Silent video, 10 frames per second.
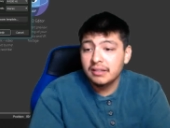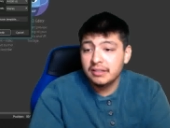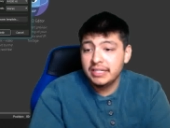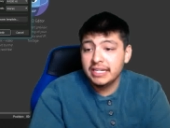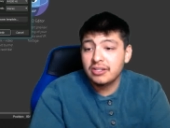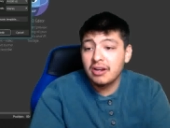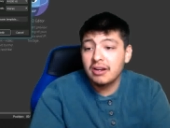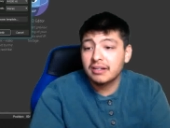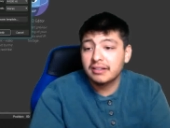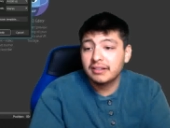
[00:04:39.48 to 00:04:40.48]

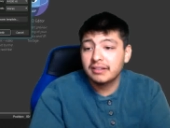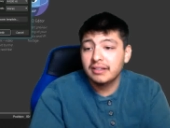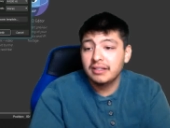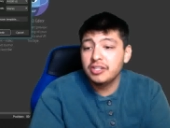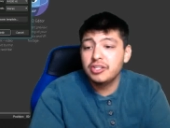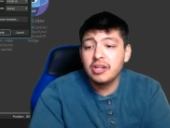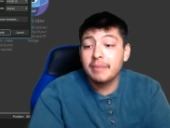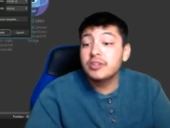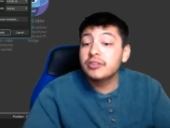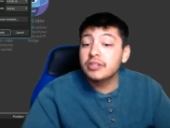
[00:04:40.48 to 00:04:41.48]
TikTok. Let's do,
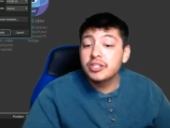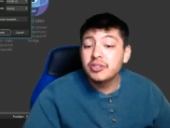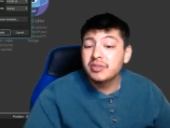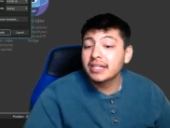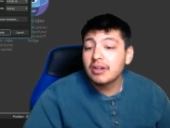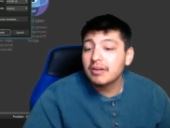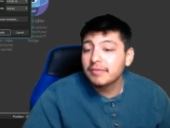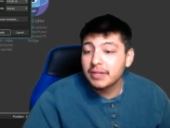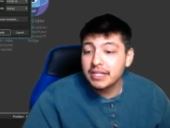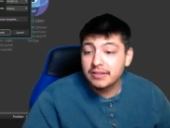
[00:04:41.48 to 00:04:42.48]
I'm just going to do TikTok
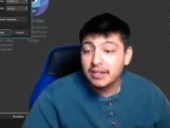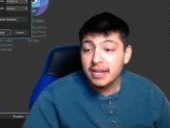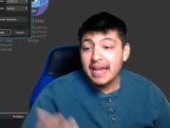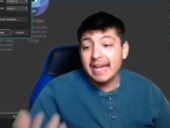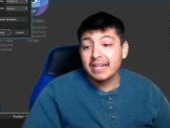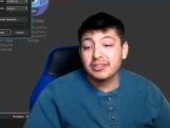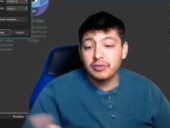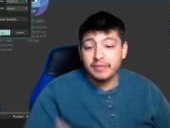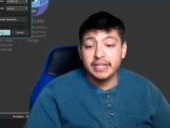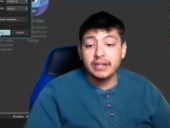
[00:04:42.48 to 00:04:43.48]
for this
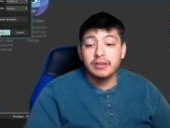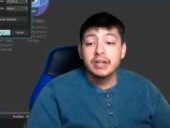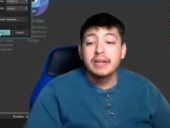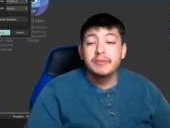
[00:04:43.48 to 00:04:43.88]
actual video.